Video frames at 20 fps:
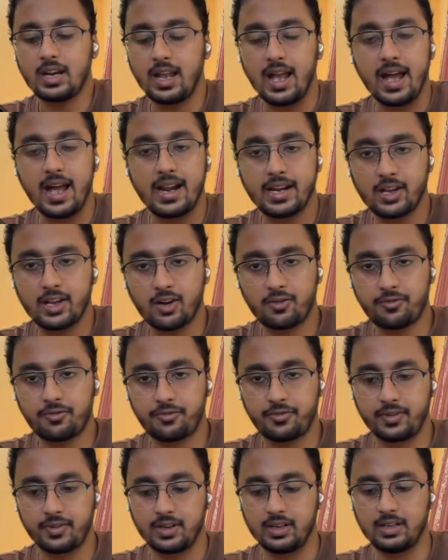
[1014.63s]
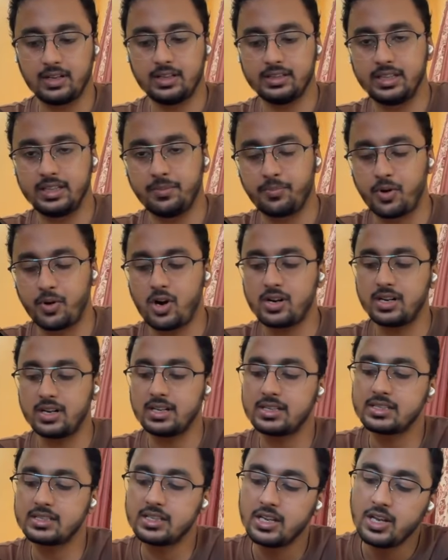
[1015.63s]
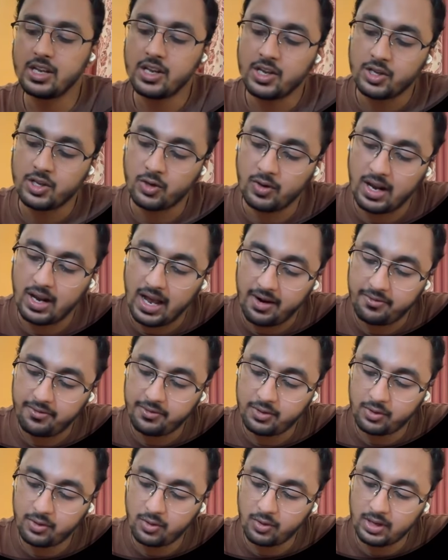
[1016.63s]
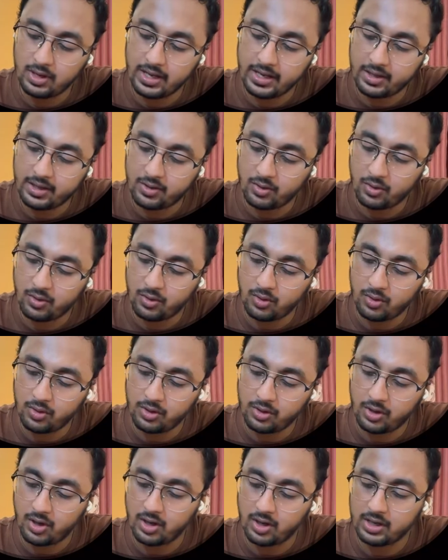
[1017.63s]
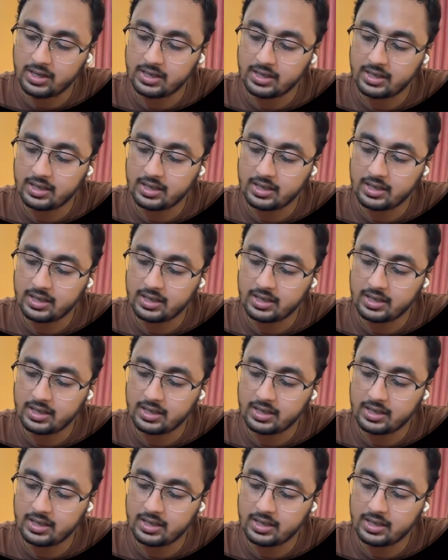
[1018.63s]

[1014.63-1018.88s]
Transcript: array of the products, you'll have to go like O dot